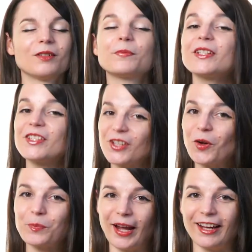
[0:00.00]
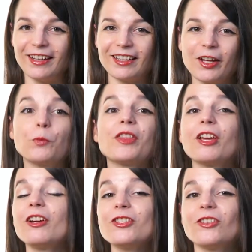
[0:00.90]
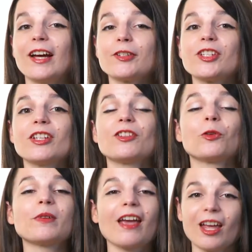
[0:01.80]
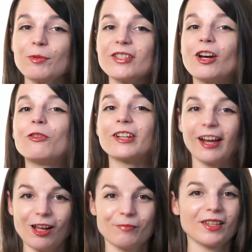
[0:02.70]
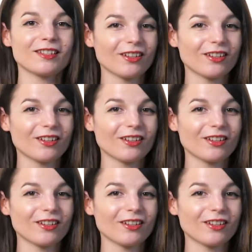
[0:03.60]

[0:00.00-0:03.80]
But don't panic. With a good strategy, you'll be able to overcome these